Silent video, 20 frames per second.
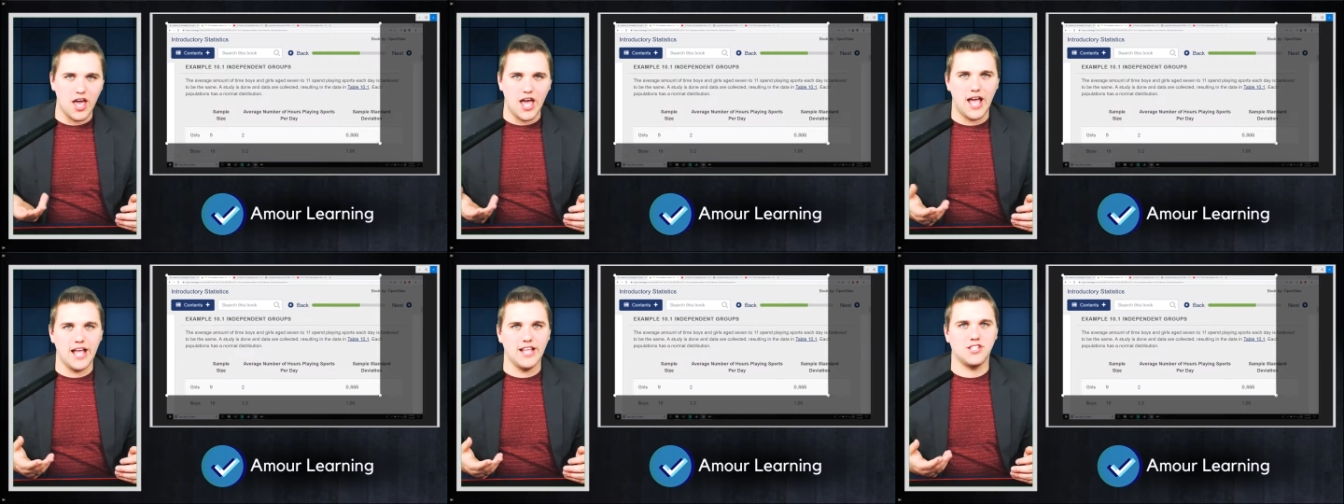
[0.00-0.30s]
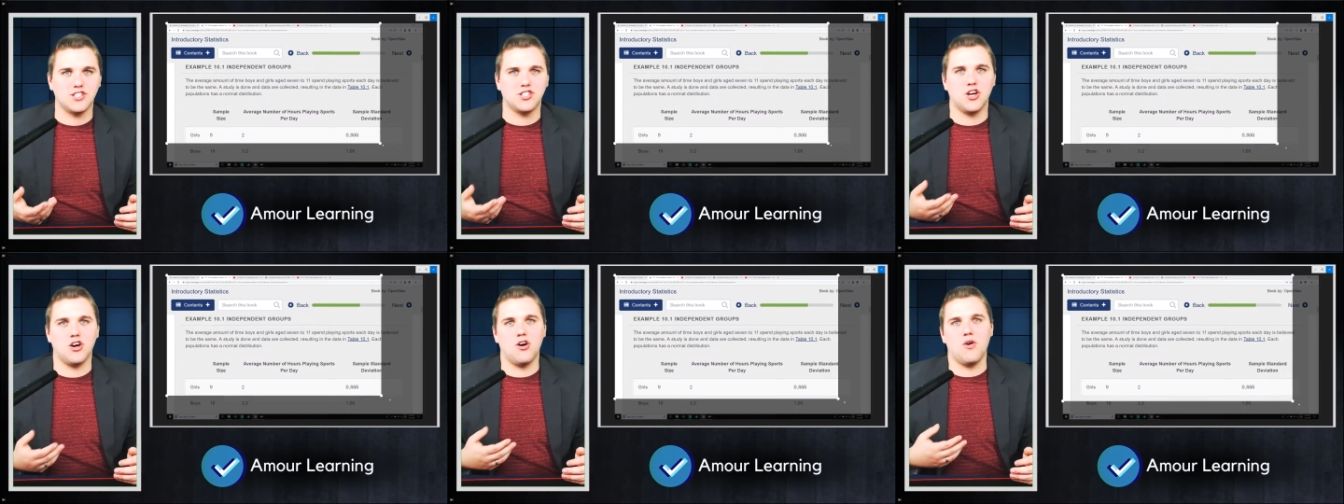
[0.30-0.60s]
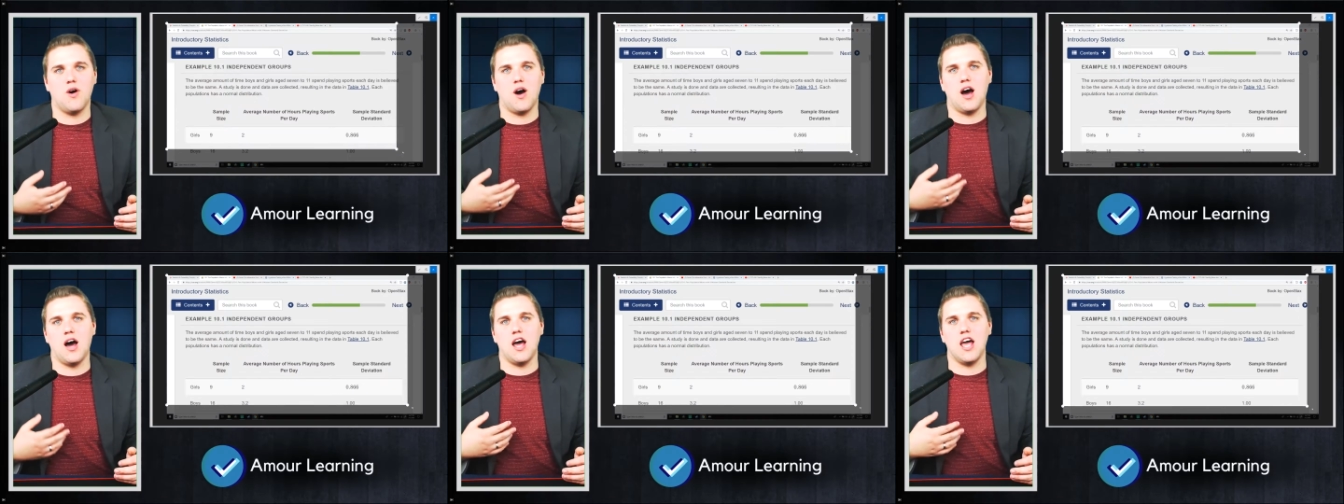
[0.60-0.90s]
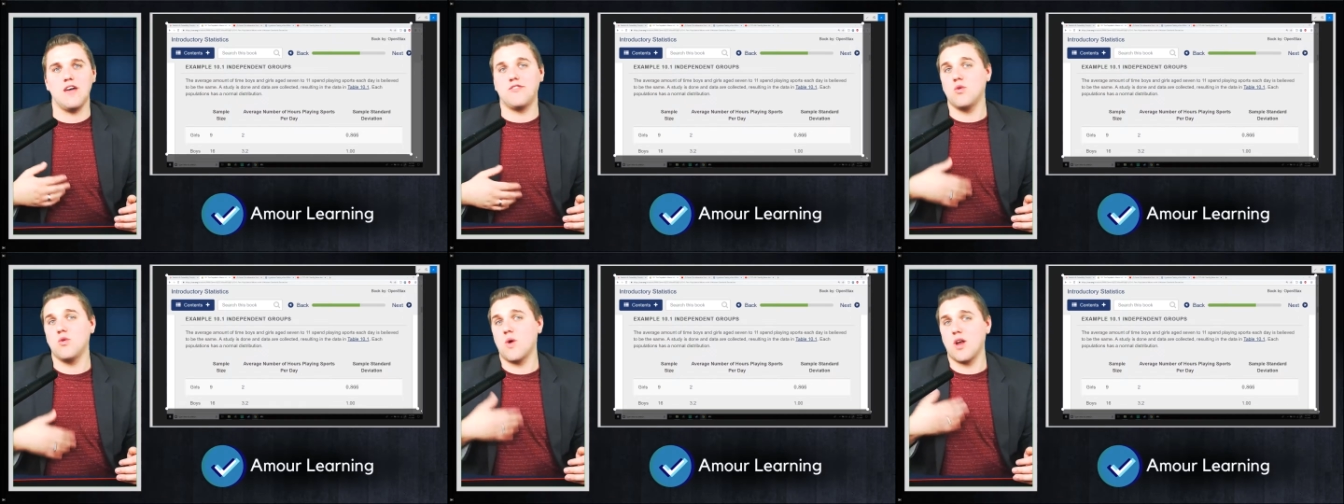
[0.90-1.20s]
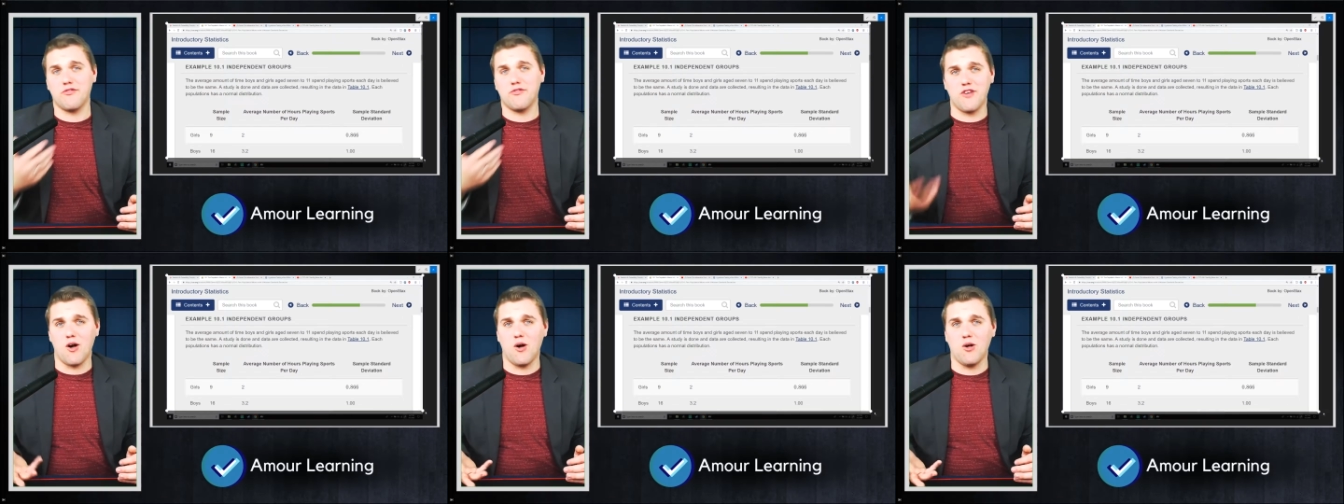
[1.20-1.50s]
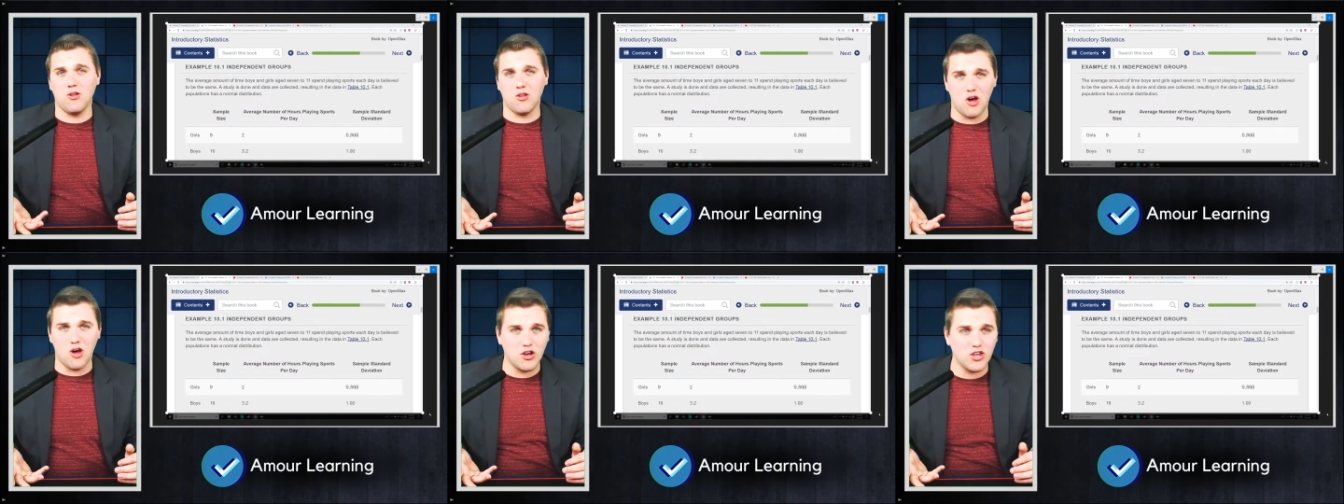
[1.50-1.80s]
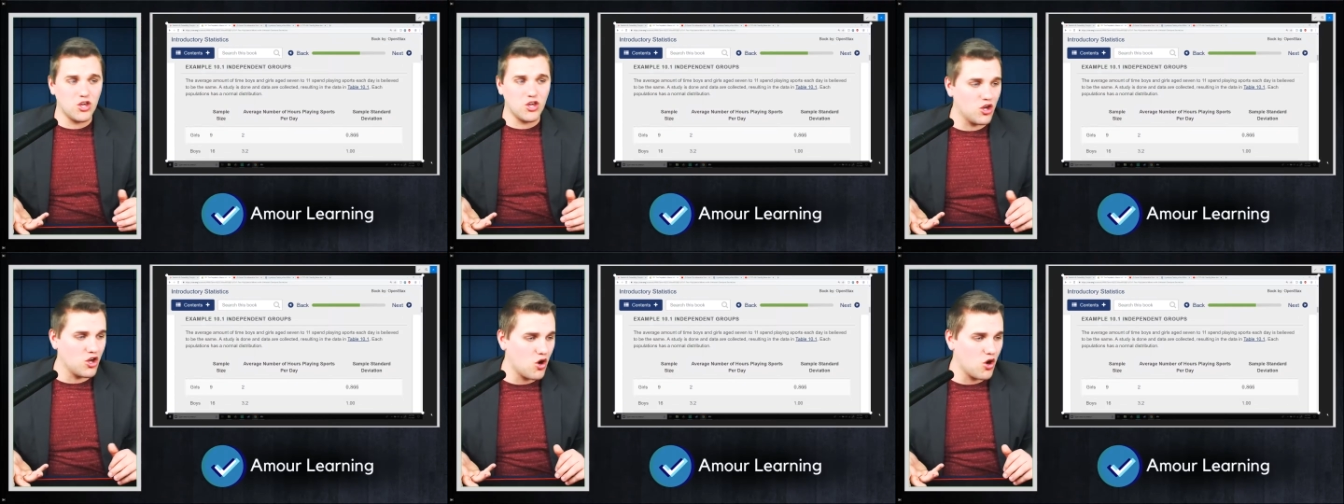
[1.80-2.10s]
and so uh, if you wanna follow along,
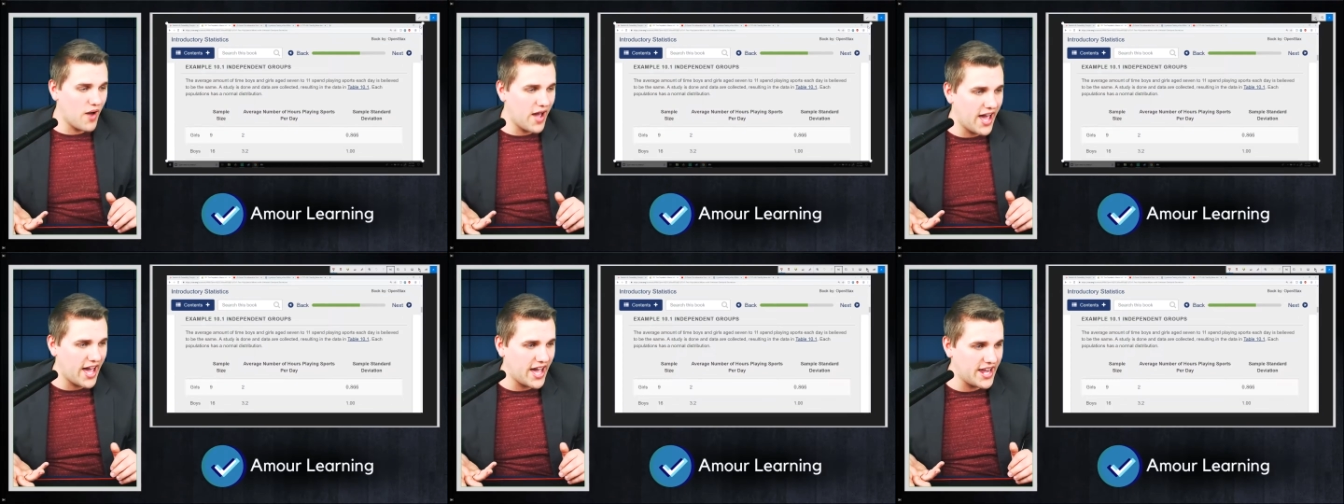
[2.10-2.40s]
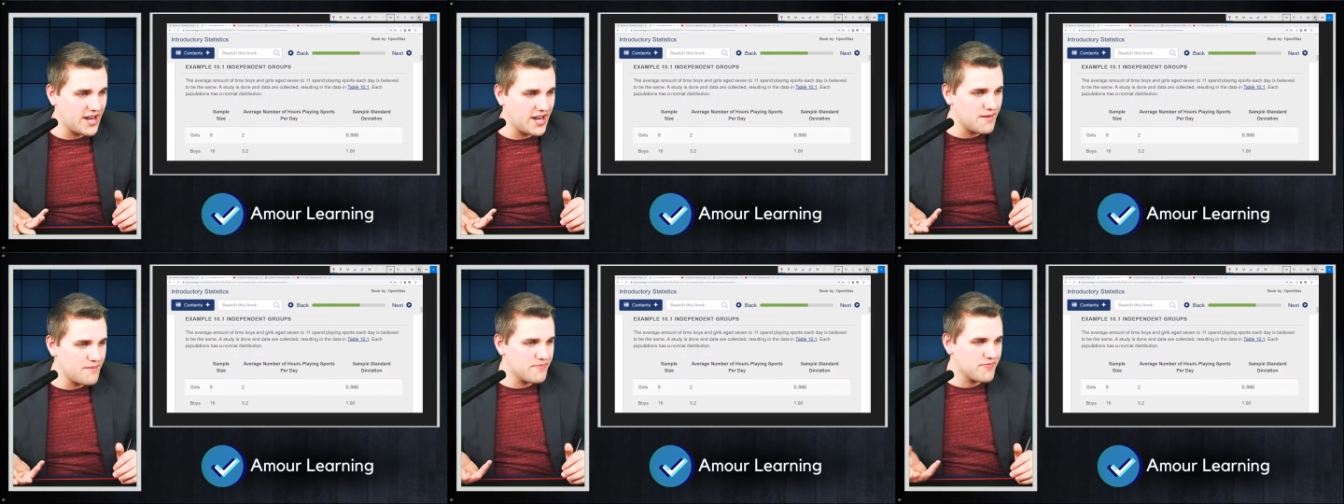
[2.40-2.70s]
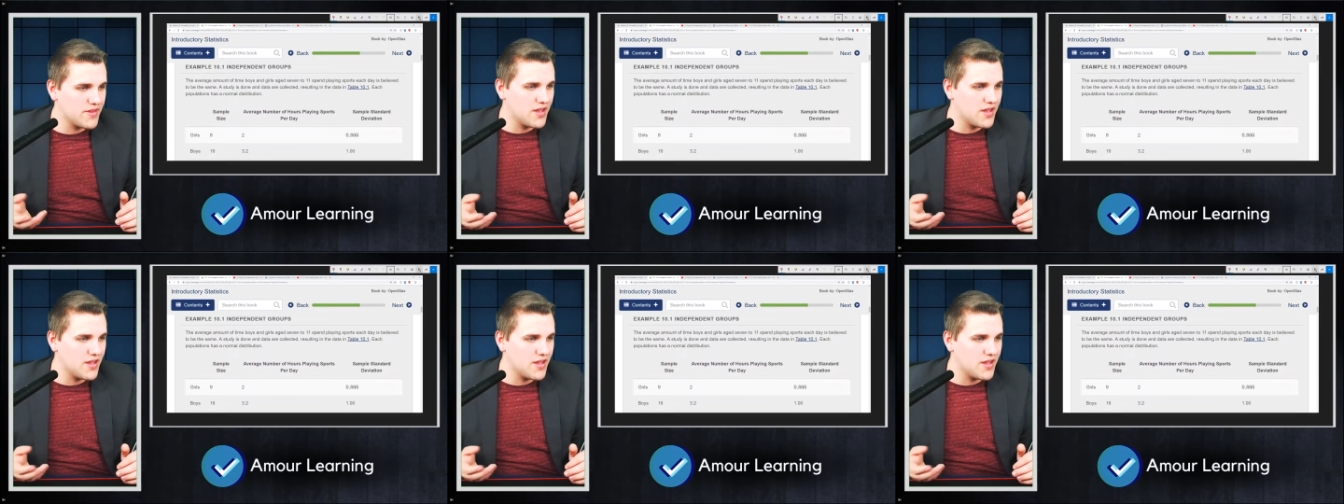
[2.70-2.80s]
you can go ahead.